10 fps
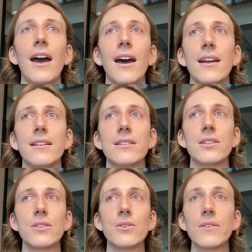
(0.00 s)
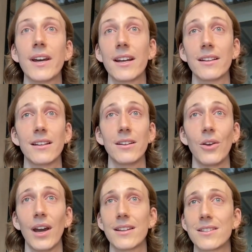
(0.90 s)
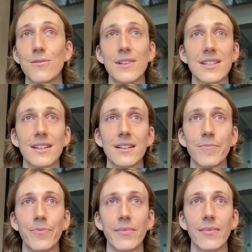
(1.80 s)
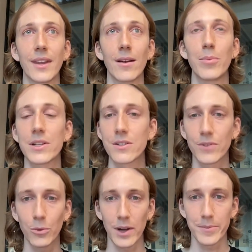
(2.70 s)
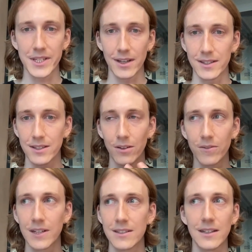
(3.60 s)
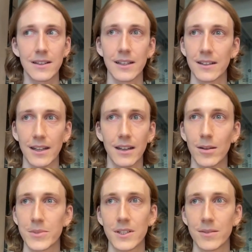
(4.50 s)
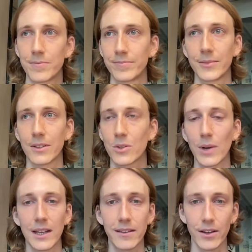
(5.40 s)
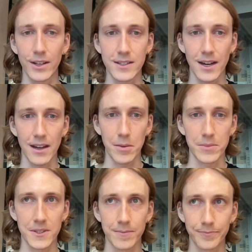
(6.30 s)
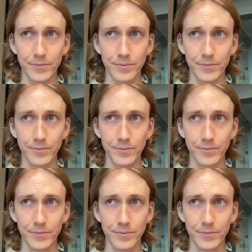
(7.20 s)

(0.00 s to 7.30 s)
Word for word: And to do that, you had to visit a bunch of new websites. You often had to click up to 20, 30 times.